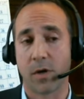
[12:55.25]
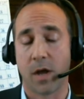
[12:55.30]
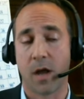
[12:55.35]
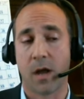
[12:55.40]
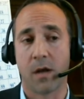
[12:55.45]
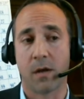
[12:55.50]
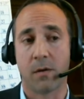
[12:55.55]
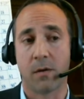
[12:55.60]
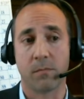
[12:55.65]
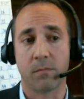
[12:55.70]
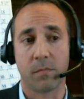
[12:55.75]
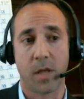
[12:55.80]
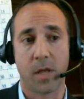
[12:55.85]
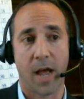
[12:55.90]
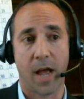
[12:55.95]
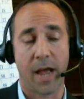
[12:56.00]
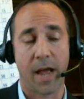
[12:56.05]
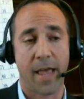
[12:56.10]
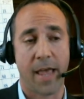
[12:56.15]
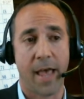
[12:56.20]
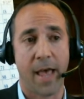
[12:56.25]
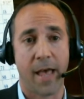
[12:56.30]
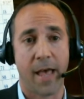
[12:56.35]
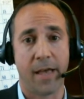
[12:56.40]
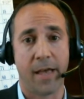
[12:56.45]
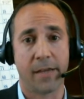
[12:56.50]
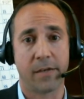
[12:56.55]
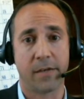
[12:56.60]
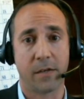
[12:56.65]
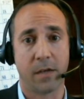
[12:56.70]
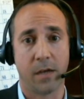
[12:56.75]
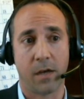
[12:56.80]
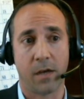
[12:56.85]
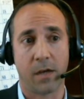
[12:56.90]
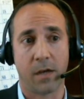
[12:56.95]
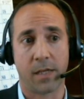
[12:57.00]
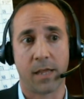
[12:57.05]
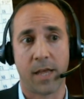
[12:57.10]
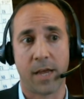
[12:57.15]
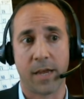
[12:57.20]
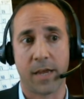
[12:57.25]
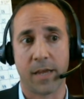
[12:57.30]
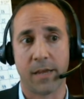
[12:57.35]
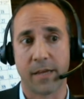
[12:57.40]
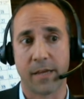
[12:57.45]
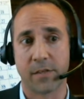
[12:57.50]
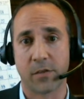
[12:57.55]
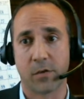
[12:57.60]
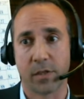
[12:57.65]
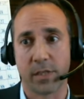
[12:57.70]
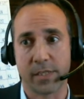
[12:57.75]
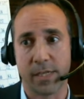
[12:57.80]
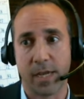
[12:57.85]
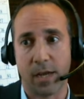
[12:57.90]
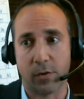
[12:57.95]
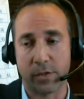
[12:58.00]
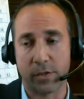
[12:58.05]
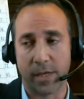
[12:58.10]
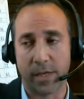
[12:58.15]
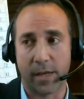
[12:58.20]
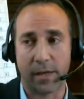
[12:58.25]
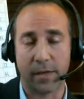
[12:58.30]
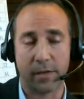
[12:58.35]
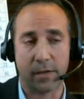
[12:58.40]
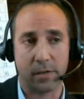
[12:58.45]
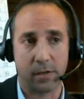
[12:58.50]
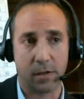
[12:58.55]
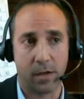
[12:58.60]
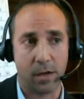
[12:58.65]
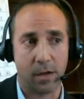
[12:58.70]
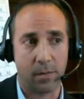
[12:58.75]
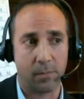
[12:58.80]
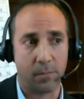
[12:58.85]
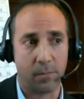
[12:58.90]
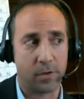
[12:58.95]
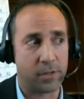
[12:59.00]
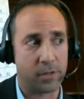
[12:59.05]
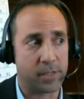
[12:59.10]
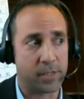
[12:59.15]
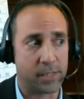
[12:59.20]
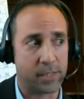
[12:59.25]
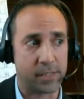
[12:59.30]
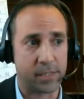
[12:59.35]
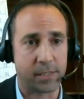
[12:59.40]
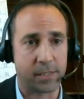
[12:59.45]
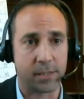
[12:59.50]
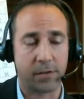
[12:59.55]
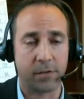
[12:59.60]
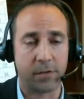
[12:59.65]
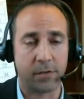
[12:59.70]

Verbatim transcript: Um, I had a client, I sold his house at um, 36,